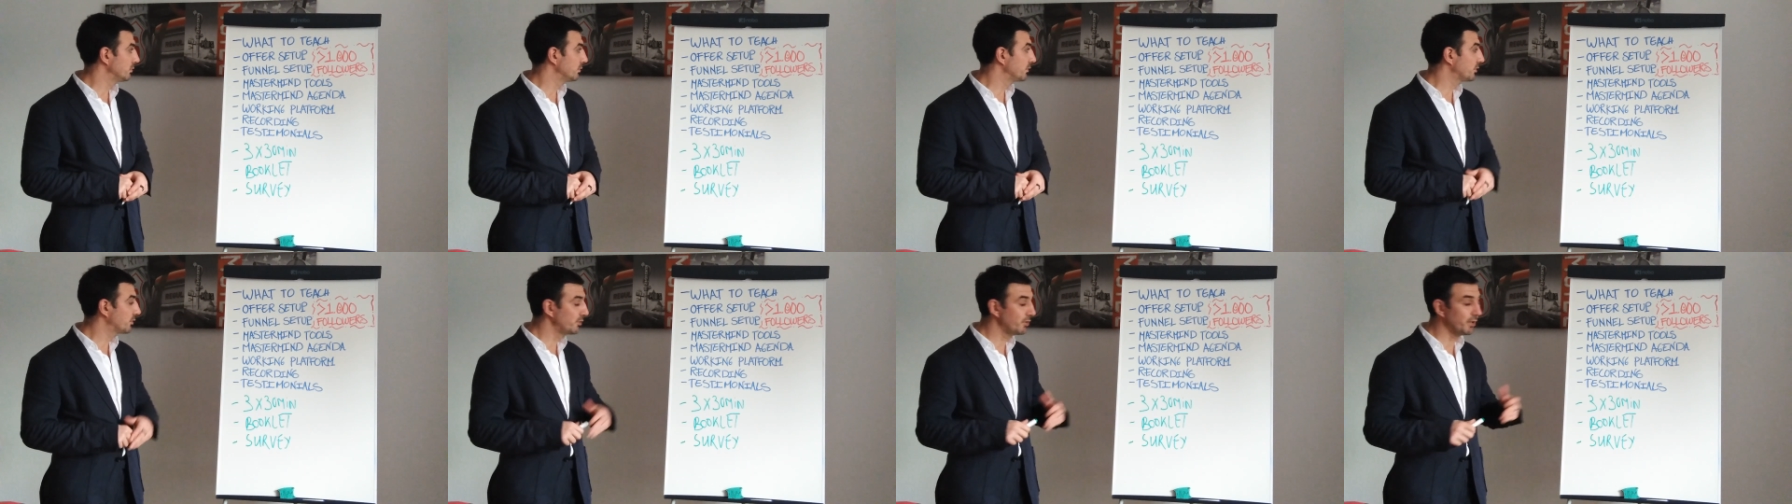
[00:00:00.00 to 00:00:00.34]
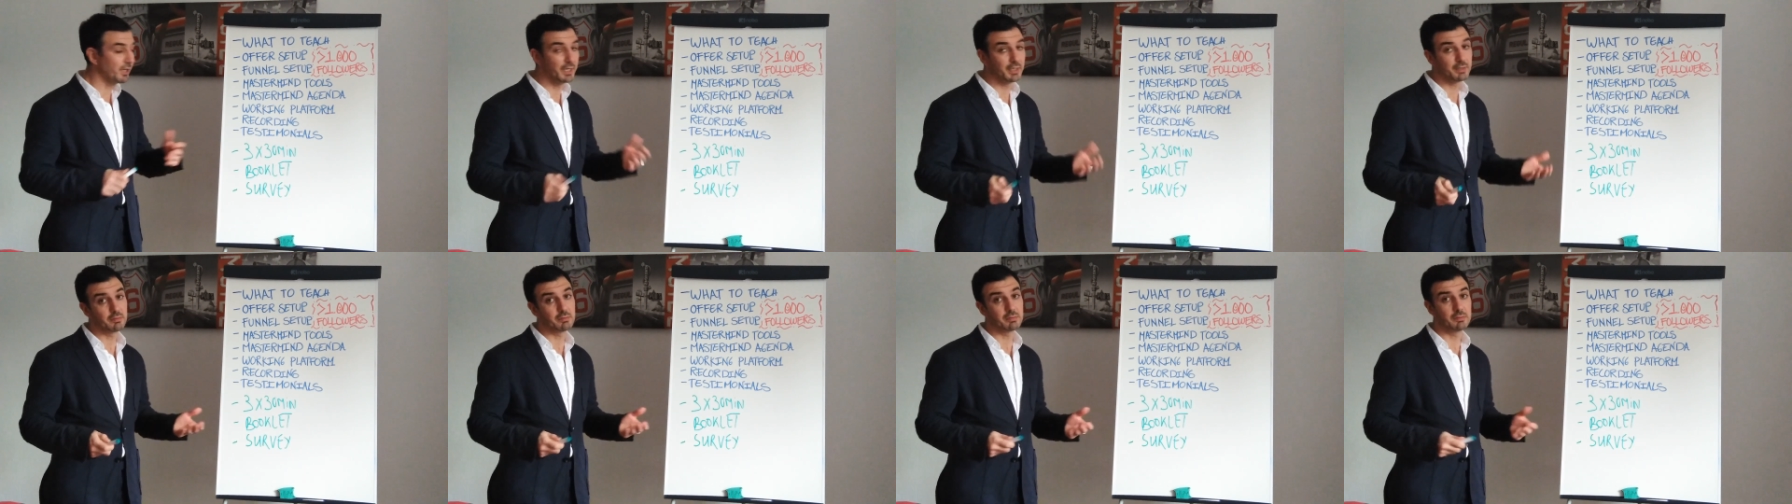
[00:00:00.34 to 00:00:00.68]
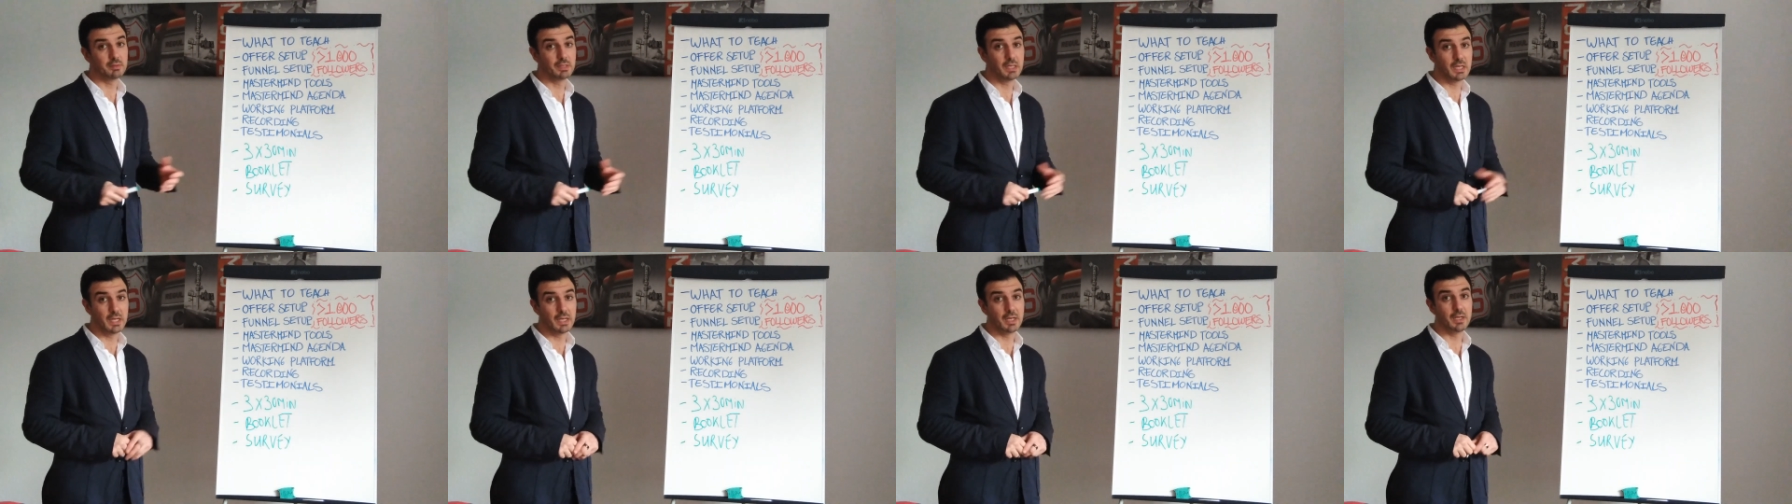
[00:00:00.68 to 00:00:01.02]
create
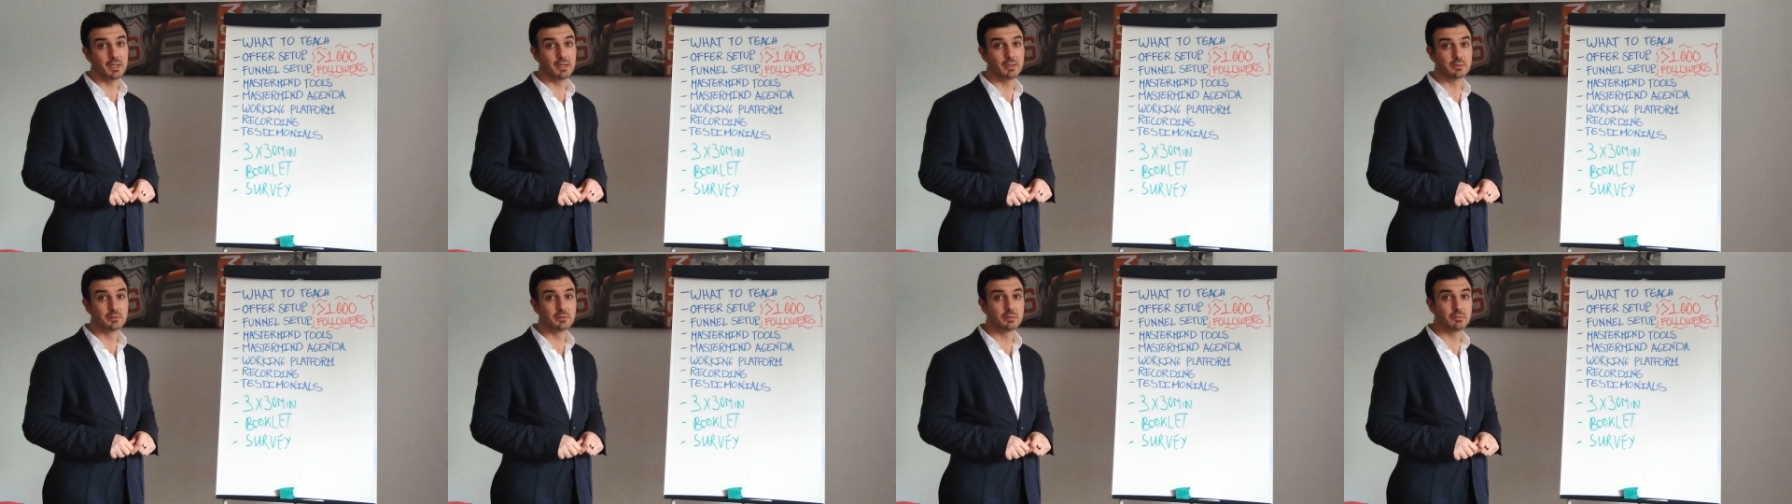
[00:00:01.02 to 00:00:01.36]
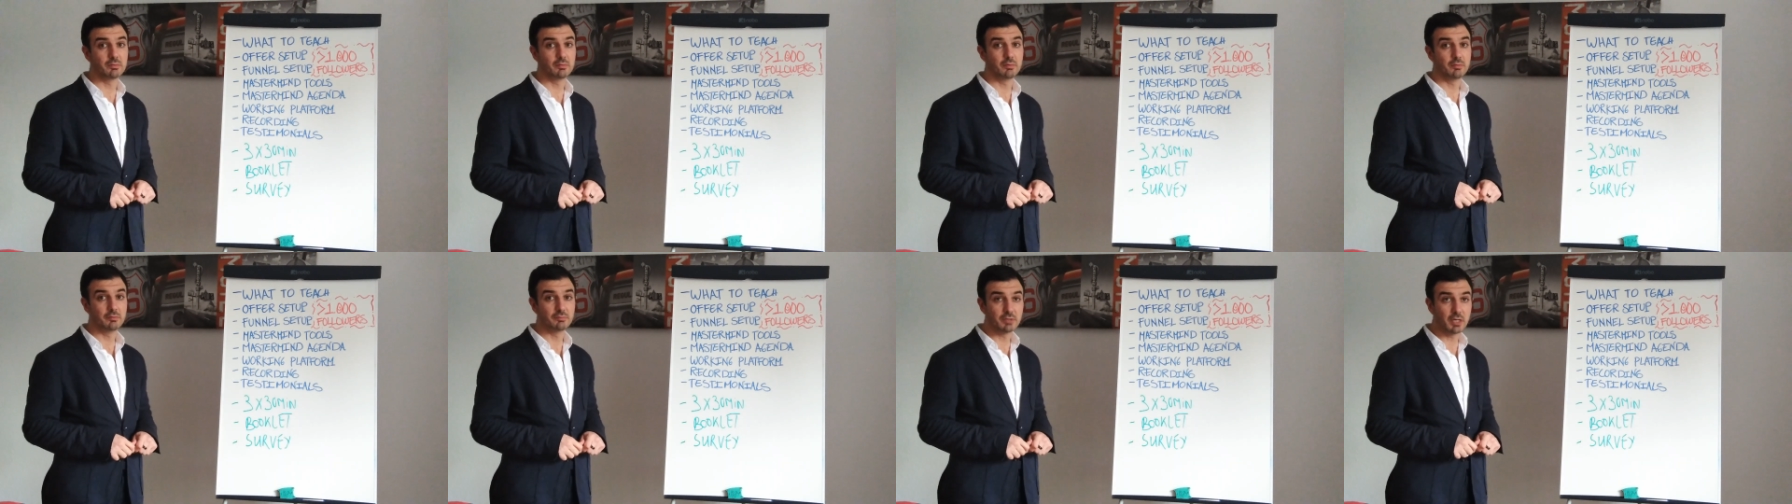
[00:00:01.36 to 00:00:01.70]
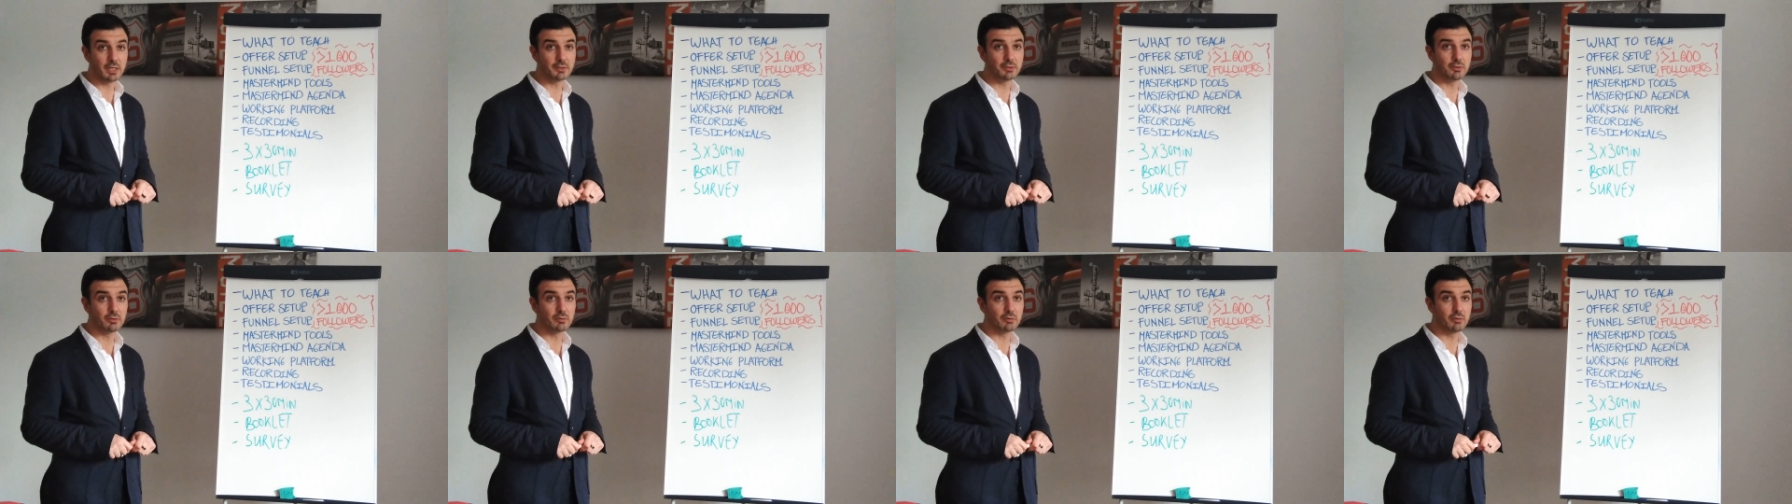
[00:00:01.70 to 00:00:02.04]
and
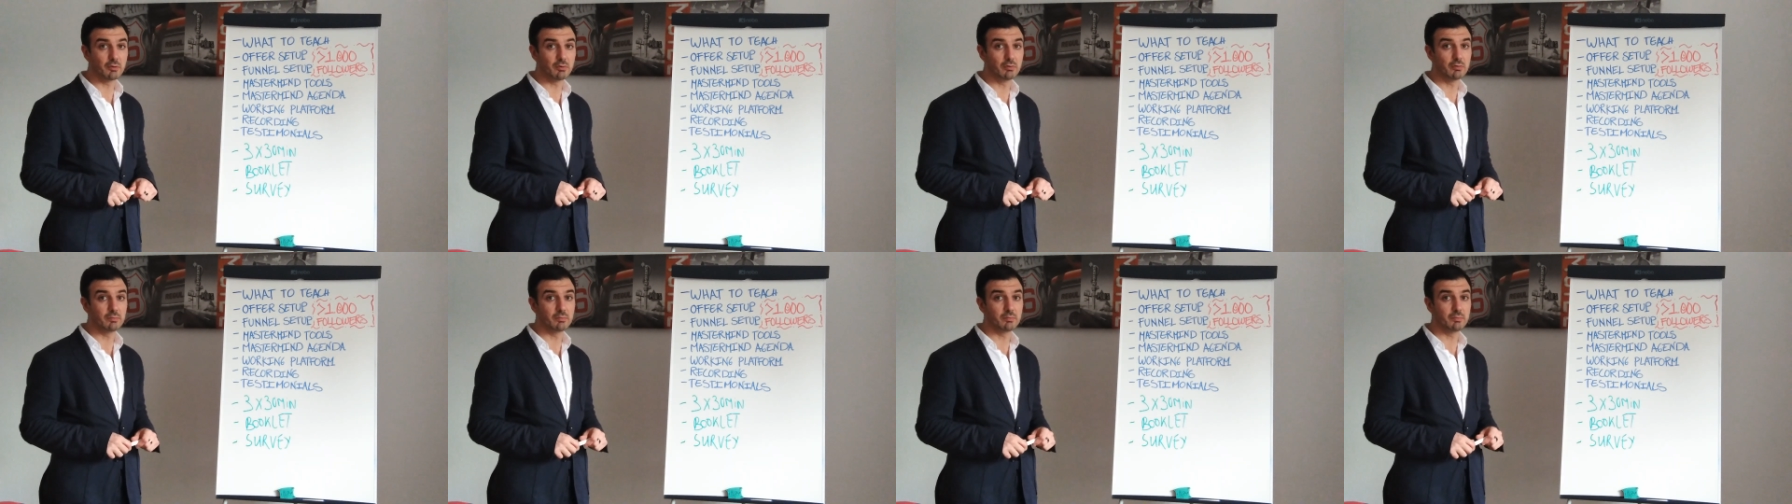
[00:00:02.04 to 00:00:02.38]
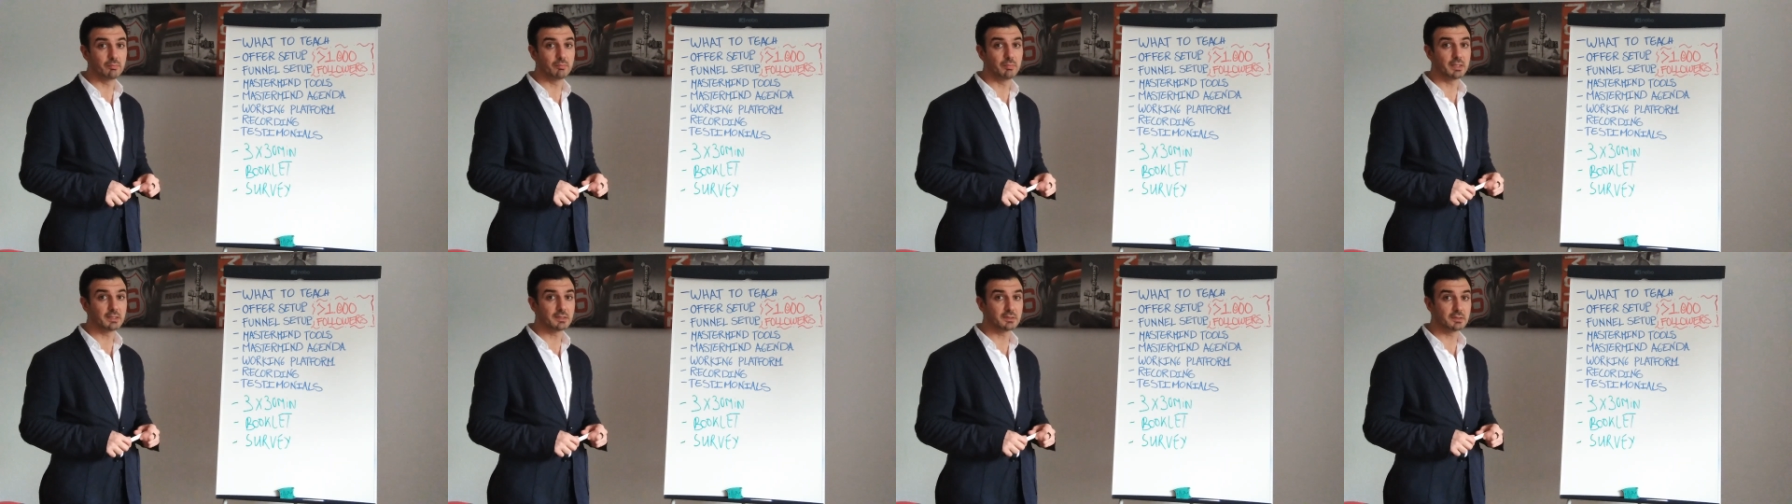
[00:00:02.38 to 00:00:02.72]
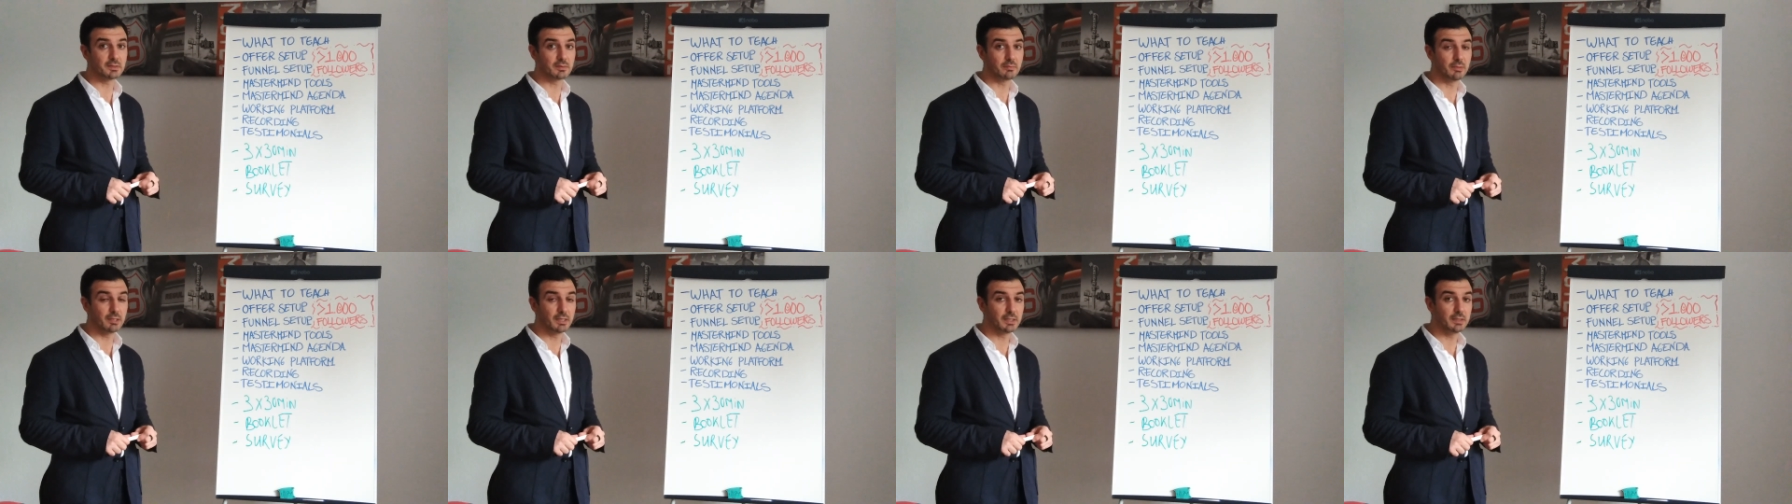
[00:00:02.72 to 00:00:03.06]
run your own
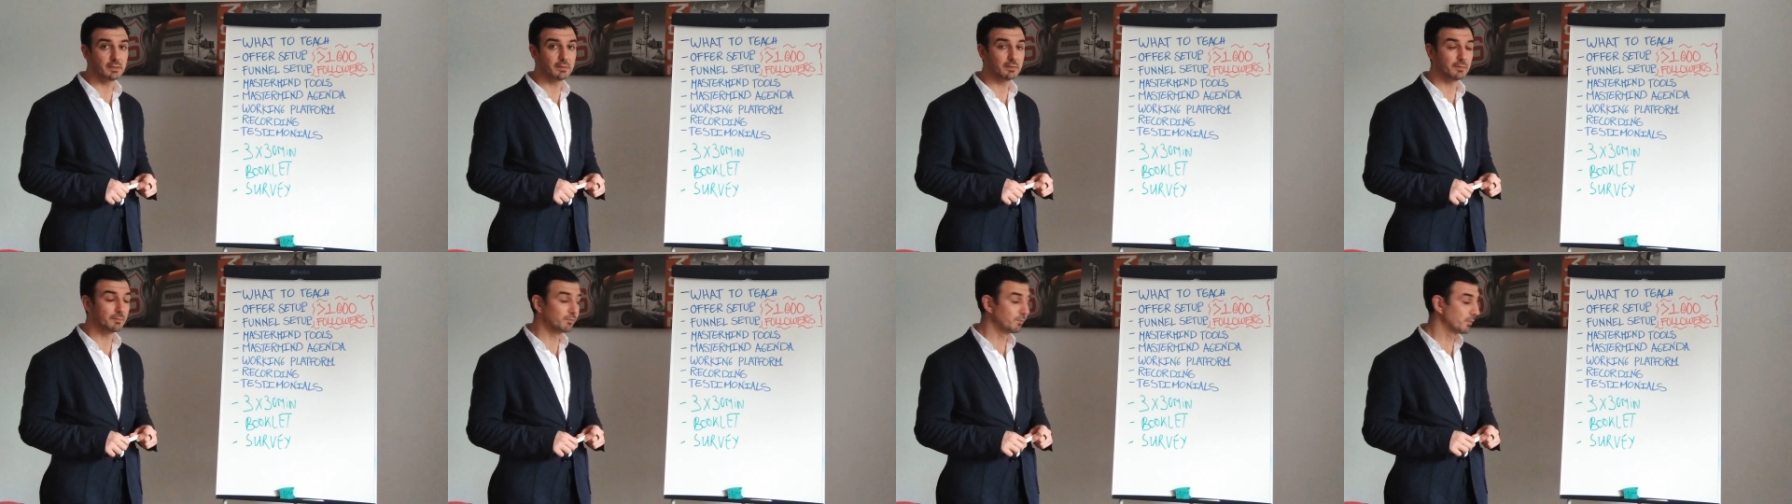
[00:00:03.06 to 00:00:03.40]
mastermind.